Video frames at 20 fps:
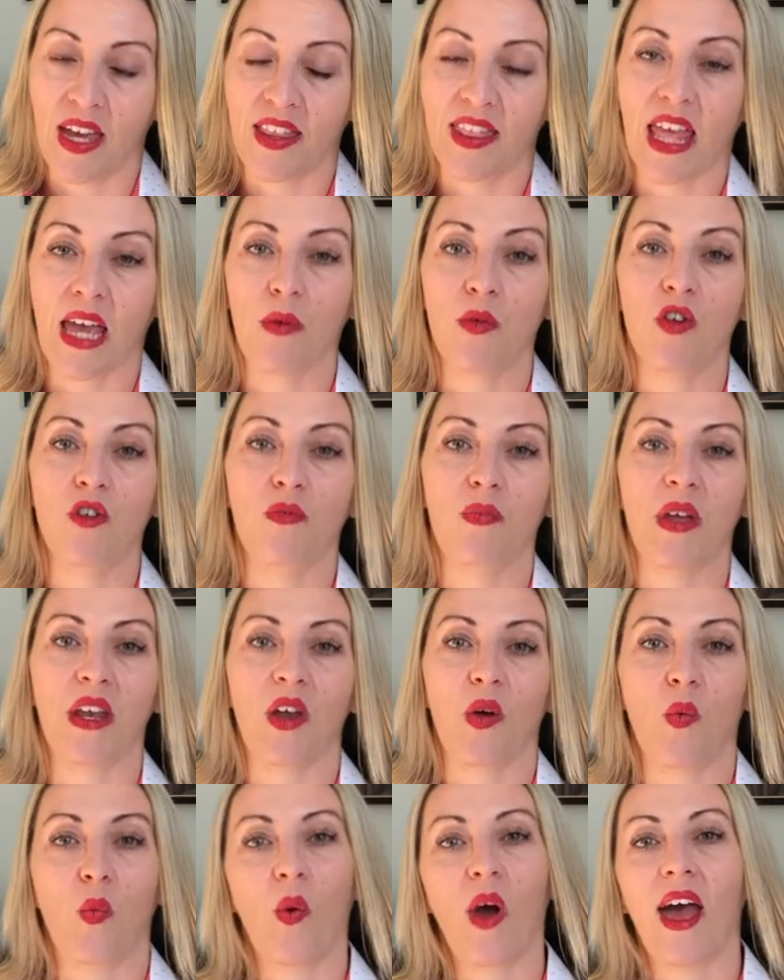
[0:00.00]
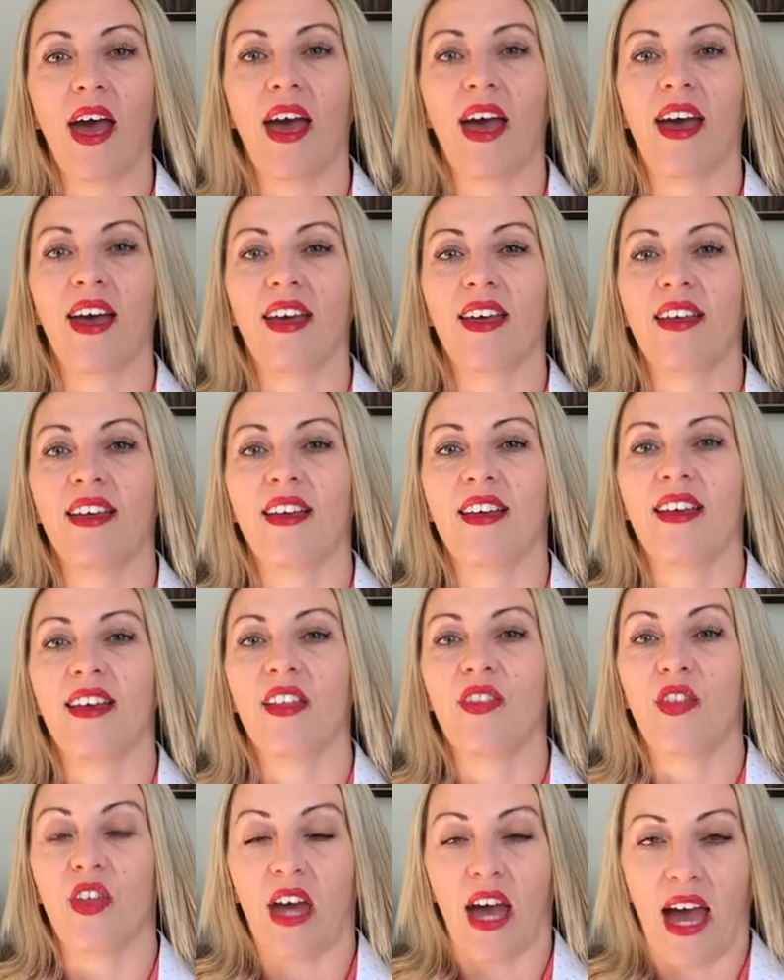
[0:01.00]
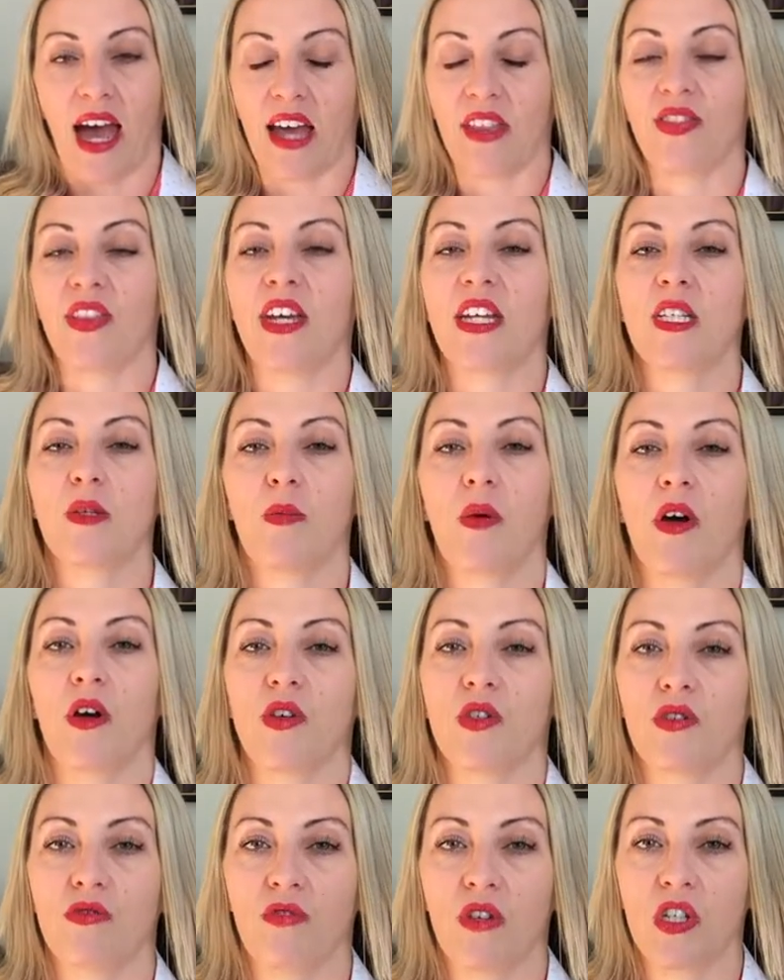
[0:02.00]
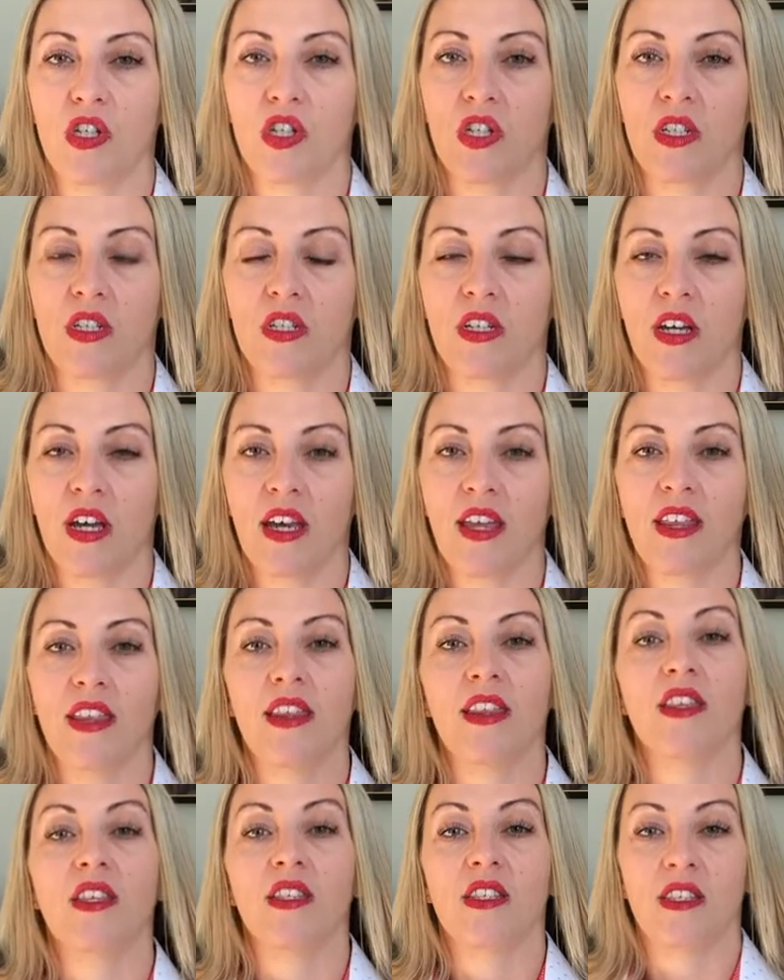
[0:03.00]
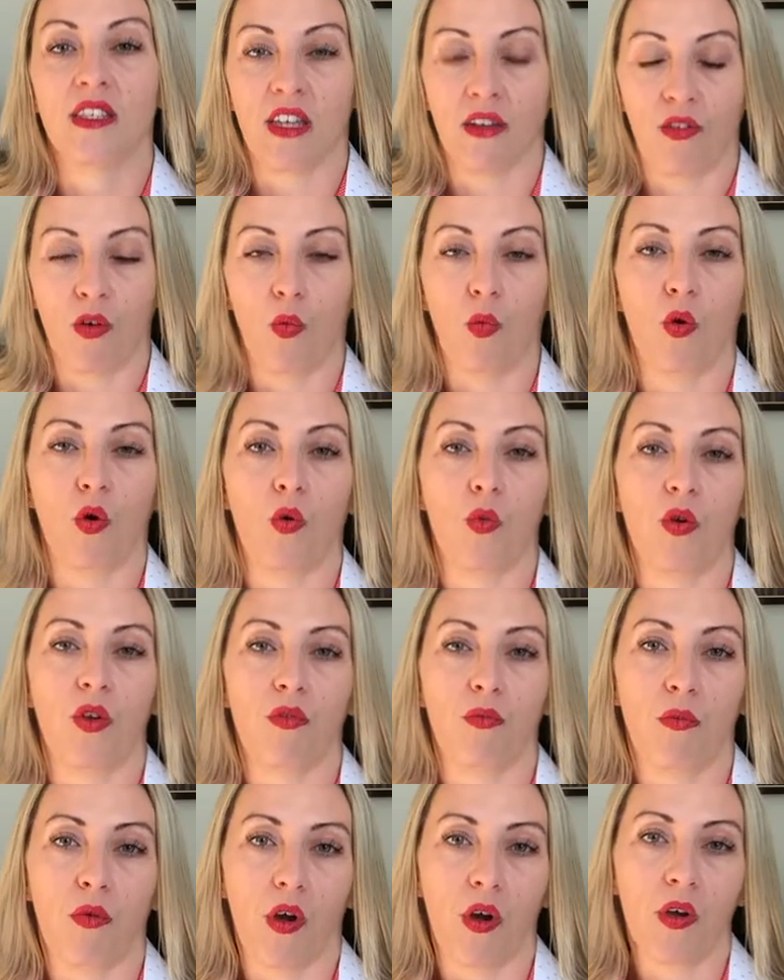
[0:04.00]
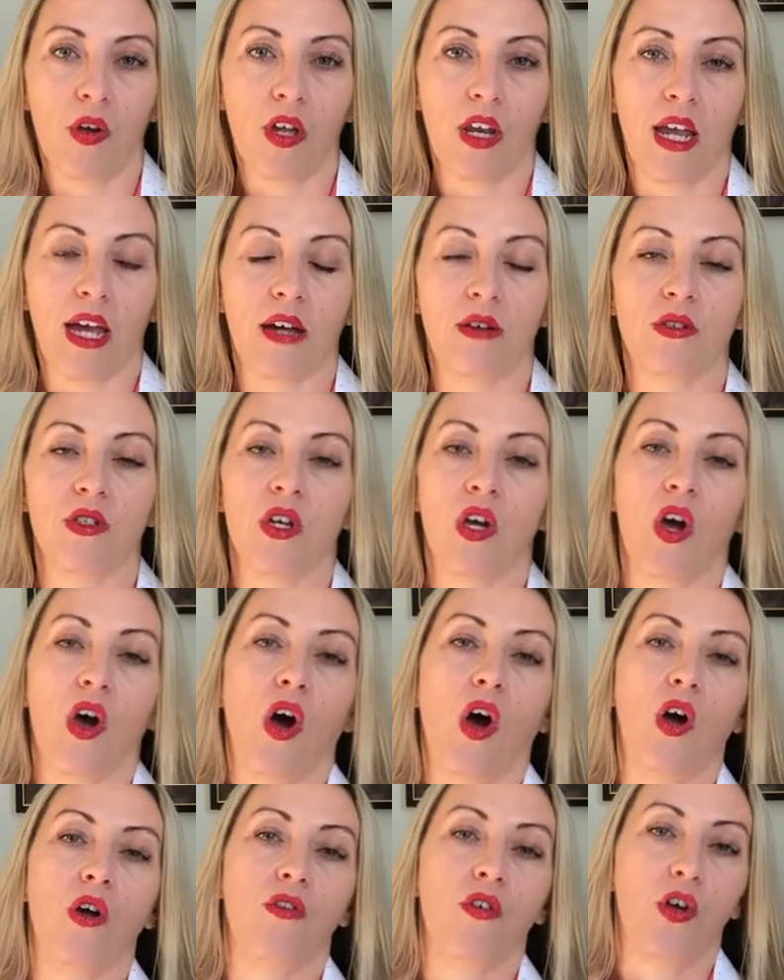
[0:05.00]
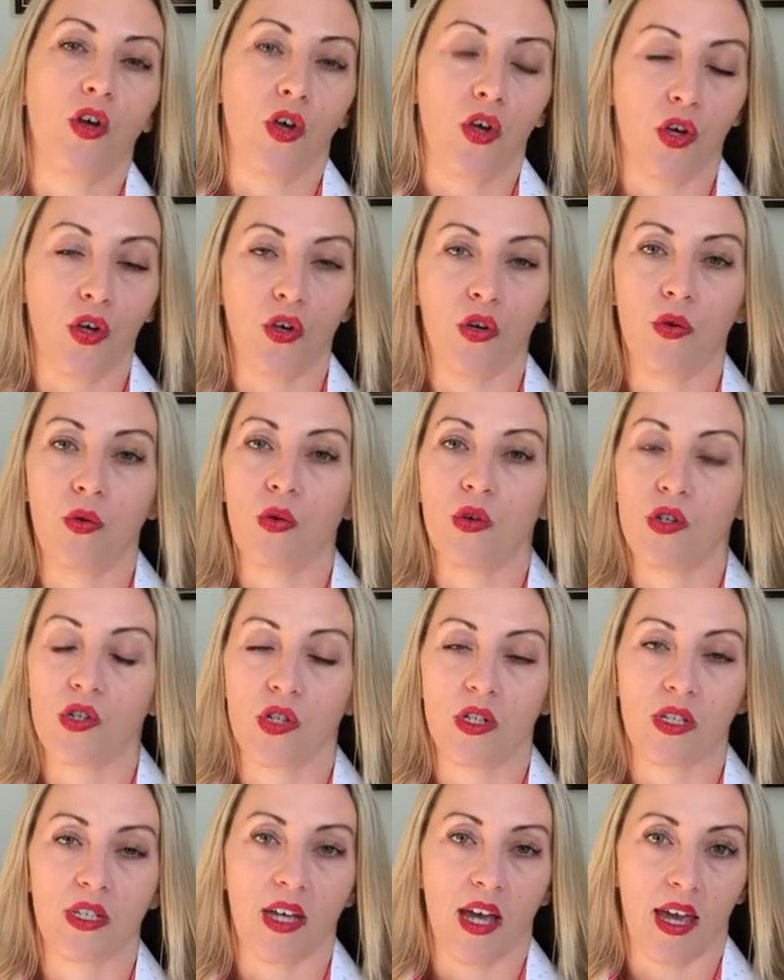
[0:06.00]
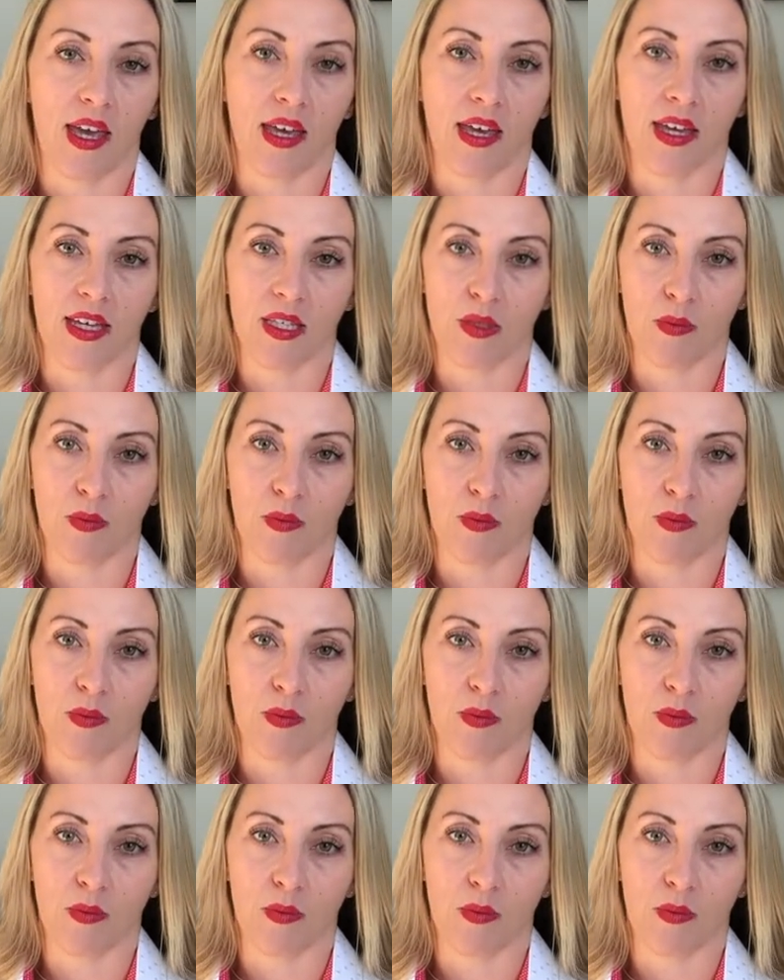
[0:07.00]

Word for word: They would have been aware that had they deposed Richard, civil war would have broken out over who should take his